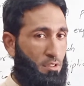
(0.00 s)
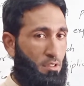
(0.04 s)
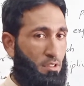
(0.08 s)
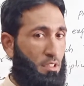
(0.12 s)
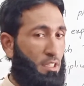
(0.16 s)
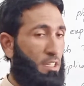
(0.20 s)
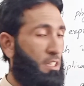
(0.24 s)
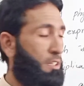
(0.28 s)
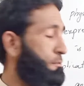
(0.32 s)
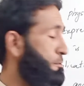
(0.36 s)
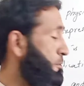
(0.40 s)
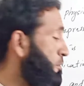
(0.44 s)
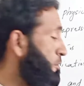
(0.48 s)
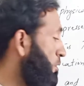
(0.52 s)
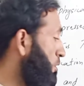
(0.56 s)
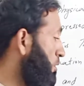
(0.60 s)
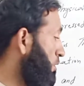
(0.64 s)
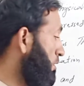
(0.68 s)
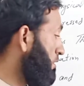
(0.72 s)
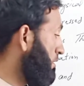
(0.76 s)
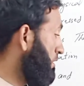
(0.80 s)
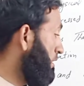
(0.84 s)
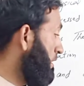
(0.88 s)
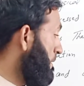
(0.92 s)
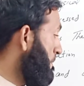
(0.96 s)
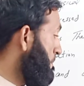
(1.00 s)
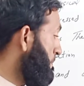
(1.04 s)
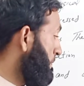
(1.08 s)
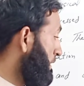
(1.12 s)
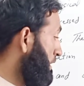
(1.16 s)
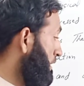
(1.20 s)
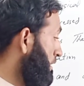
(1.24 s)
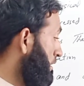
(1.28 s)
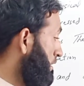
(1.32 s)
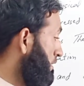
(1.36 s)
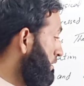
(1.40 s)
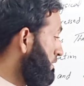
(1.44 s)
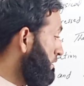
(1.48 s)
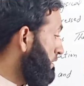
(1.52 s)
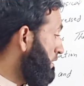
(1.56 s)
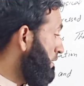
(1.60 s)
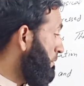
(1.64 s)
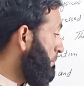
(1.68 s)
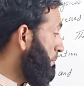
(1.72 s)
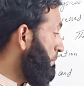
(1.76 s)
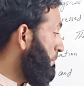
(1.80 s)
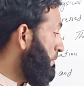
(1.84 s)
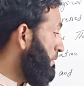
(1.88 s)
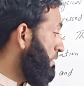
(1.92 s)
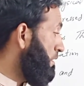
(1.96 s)
Therefore,
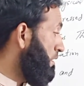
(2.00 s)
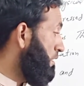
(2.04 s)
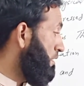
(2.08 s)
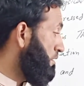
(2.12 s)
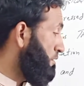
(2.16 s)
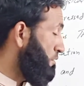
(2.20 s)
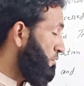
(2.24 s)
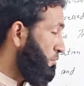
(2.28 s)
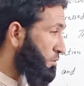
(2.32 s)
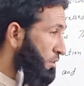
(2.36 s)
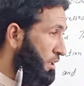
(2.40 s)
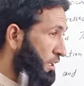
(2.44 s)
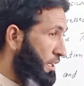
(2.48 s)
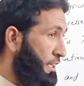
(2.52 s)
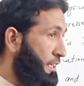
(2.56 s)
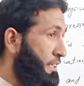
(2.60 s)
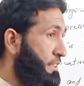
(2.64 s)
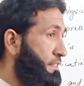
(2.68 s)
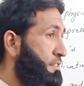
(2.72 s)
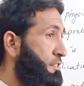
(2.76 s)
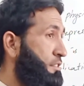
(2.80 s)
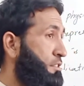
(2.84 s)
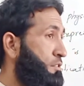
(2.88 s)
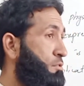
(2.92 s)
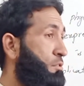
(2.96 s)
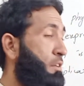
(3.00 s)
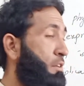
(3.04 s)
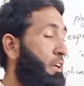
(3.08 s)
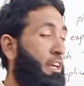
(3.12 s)
to